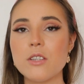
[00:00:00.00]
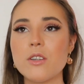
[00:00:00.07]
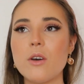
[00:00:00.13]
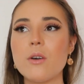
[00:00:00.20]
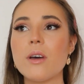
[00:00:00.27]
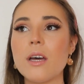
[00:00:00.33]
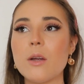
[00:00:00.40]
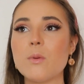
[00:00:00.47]

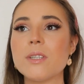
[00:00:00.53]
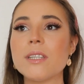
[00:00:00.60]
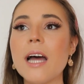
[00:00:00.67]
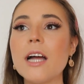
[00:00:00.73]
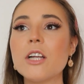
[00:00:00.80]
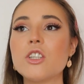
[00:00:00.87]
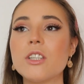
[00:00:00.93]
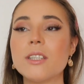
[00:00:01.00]
So it was
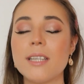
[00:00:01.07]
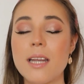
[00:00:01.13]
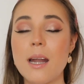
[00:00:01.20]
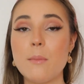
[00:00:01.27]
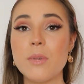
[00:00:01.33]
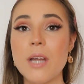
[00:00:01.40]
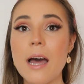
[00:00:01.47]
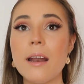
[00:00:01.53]
done, she said
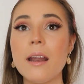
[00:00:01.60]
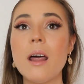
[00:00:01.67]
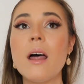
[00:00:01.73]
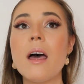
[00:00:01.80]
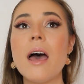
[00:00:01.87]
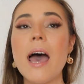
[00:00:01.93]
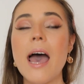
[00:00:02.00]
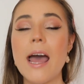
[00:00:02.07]
I'm done,
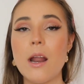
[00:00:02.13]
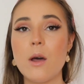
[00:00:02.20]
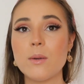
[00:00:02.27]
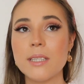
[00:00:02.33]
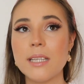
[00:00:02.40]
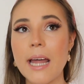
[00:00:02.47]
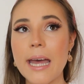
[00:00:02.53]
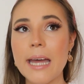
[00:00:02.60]
and I
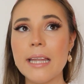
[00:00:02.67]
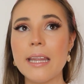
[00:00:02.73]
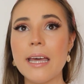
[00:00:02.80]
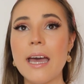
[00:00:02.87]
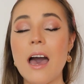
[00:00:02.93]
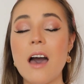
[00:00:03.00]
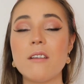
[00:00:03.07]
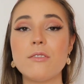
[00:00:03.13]
was laying
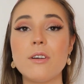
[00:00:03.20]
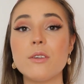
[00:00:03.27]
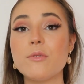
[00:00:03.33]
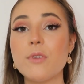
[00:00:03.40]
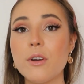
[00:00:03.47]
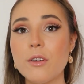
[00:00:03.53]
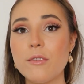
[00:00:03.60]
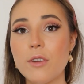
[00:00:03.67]
there, I felt
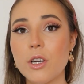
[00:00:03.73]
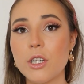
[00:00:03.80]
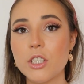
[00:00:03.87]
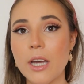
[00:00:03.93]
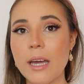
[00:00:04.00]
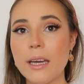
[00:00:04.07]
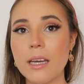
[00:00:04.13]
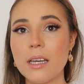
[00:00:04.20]
very, very
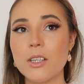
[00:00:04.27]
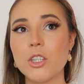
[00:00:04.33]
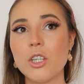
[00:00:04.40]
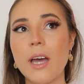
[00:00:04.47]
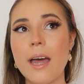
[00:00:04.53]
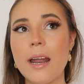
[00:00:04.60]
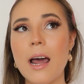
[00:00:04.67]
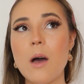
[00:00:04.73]
shakish,
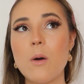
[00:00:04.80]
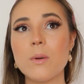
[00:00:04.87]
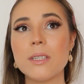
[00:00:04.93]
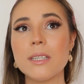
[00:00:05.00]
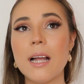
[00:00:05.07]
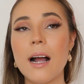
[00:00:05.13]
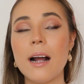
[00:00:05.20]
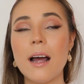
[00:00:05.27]
and I
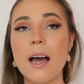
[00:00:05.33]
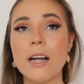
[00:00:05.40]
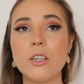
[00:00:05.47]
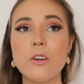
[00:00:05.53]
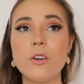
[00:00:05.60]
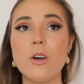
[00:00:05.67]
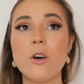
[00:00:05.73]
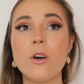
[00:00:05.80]
was like, I
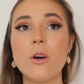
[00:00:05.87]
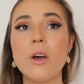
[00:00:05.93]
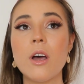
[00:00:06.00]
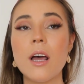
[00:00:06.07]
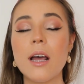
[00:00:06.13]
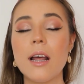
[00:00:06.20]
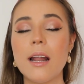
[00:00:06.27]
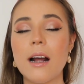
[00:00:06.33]
don't know,
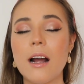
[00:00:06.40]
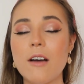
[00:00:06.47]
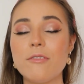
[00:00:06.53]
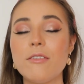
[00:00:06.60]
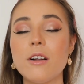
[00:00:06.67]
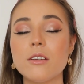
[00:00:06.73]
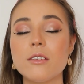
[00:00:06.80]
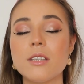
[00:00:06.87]
like I
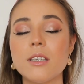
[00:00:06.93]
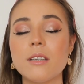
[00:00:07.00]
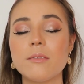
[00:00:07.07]
felt